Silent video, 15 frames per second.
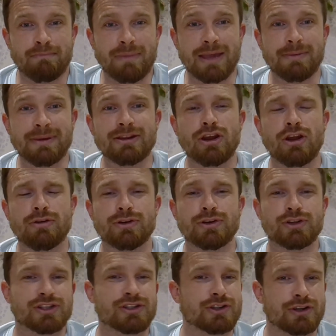Maybe no
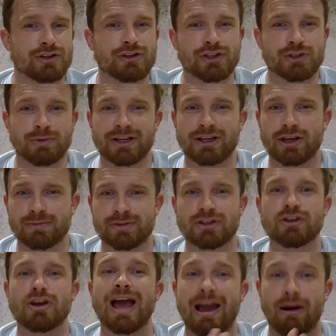news is good news when it comes
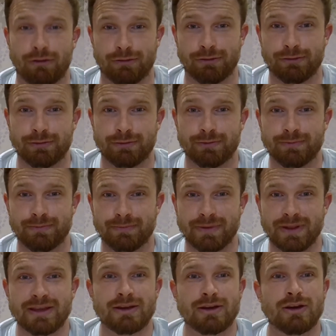to your health.
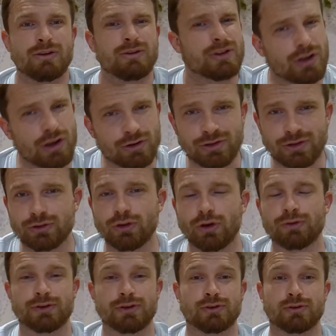You go to the
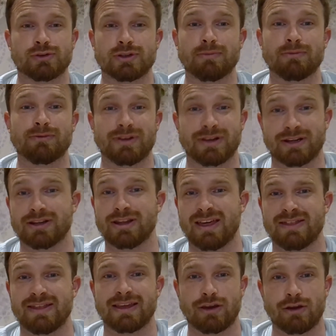doctors or something
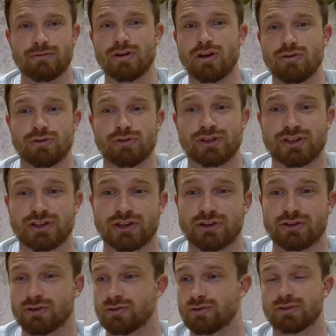and they go, no news is
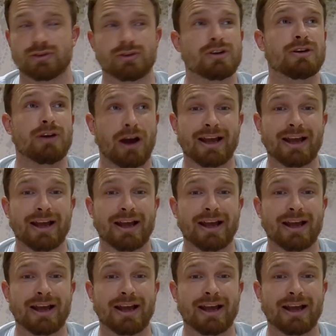good news.